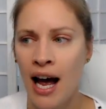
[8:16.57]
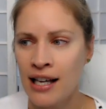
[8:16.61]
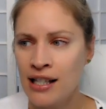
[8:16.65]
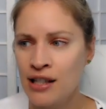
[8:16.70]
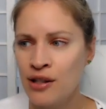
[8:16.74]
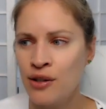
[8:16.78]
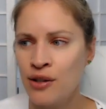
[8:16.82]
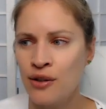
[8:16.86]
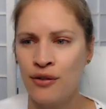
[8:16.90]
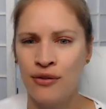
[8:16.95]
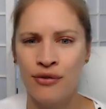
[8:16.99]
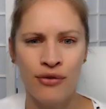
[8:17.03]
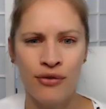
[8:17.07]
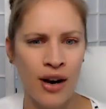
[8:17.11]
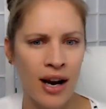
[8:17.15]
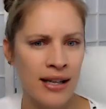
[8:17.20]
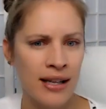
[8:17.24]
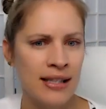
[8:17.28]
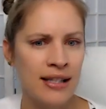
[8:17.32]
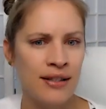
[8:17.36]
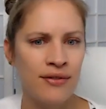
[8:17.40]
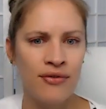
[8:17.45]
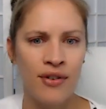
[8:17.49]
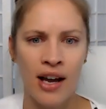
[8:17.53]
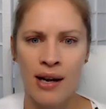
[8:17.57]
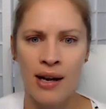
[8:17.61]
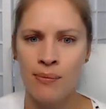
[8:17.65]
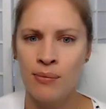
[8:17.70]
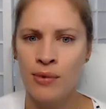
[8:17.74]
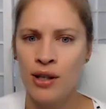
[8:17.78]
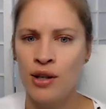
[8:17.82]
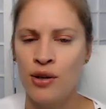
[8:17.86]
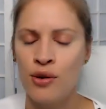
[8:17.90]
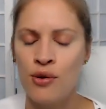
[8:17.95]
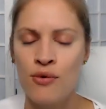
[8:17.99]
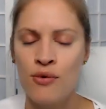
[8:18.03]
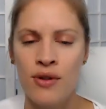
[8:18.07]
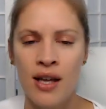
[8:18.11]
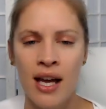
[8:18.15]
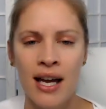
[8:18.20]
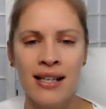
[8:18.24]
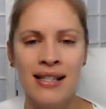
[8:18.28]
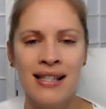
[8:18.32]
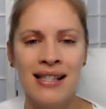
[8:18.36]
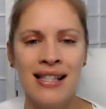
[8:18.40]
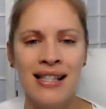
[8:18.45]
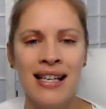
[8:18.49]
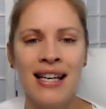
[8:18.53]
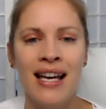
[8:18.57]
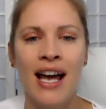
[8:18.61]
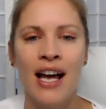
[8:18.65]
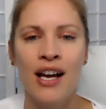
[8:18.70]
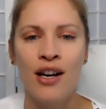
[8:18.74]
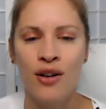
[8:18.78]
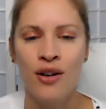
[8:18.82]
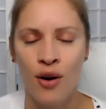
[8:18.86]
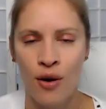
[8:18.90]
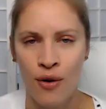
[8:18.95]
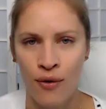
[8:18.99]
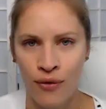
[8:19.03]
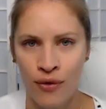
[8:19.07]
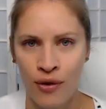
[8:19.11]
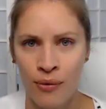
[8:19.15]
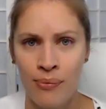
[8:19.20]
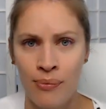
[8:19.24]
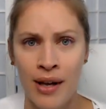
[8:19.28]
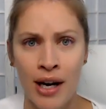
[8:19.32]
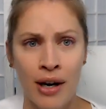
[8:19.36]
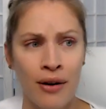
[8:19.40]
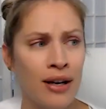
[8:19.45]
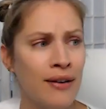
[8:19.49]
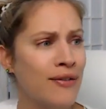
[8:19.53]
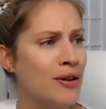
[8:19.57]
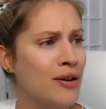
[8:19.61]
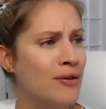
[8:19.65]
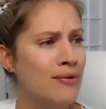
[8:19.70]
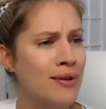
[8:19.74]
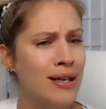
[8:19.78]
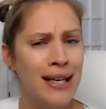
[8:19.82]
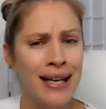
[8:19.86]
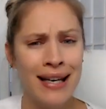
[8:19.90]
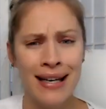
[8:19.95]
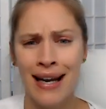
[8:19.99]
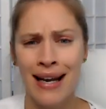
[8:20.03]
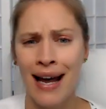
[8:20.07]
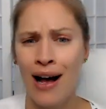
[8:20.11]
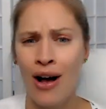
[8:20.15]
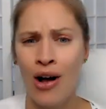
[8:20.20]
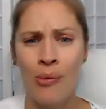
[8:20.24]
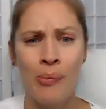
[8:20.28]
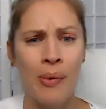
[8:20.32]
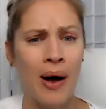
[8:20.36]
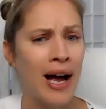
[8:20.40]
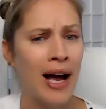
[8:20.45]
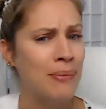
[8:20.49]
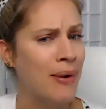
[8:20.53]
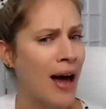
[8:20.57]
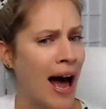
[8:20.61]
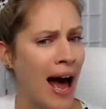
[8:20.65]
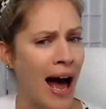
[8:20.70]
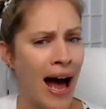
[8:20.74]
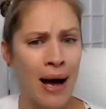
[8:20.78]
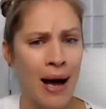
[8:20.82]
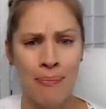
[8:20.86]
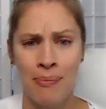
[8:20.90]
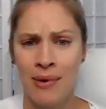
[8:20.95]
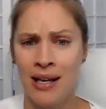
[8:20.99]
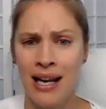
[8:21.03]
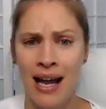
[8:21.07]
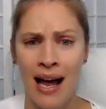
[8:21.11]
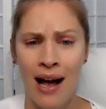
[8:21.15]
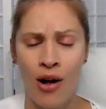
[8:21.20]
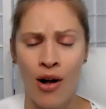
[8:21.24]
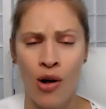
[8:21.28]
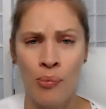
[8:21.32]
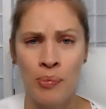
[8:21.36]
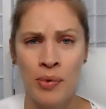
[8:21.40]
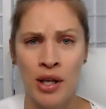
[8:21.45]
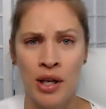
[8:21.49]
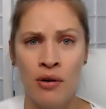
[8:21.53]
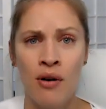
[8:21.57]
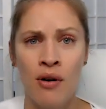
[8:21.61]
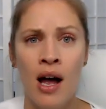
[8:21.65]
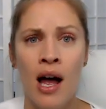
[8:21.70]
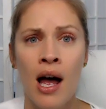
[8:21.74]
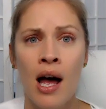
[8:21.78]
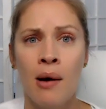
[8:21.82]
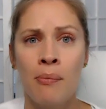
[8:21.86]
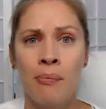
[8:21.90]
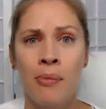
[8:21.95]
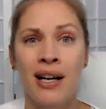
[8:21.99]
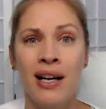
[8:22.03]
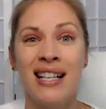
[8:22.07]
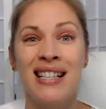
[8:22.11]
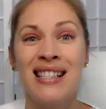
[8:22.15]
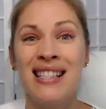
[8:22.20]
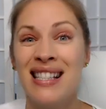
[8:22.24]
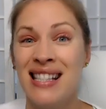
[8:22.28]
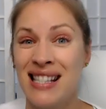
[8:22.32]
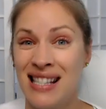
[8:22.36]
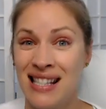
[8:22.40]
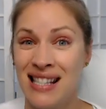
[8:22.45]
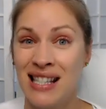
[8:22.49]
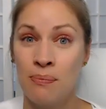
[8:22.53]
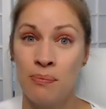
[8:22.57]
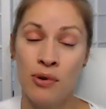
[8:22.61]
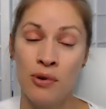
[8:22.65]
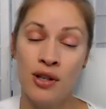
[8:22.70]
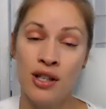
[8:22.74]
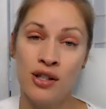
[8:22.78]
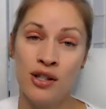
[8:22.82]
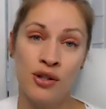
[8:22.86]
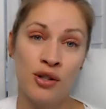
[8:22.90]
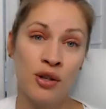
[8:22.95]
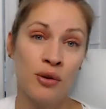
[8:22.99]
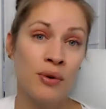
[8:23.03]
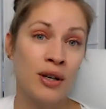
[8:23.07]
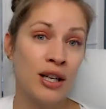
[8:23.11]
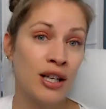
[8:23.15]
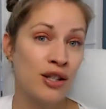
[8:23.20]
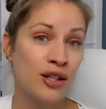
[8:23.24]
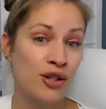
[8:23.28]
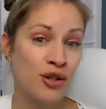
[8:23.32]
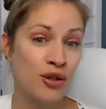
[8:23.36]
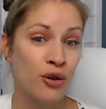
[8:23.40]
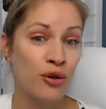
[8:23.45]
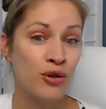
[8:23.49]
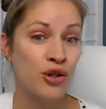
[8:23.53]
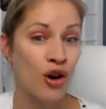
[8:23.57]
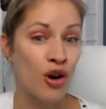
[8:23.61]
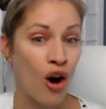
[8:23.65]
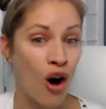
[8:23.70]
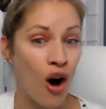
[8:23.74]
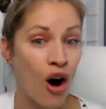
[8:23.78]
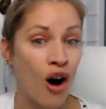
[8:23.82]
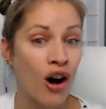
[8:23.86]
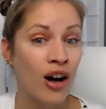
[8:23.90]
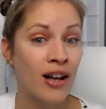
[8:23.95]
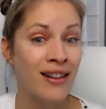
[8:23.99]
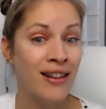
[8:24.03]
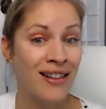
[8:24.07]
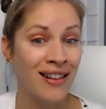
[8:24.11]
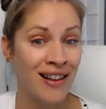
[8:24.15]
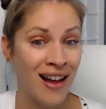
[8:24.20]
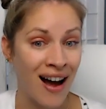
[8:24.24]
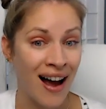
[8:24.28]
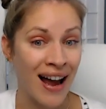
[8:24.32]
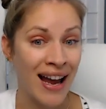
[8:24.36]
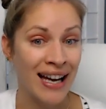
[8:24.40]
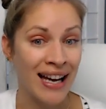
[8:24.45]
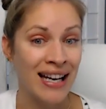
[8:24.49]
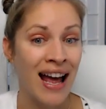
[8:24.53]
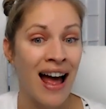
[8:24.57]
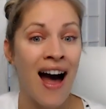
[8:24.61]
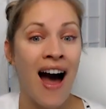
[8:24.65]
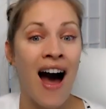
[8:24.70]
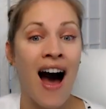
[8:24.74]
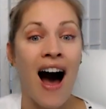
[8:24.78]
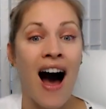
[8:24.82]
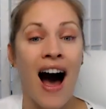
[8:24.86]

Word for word: Ask your friends, family, who they see, and go from there. If you need help, I'm happy to help you, but it's as simple as doing a search online.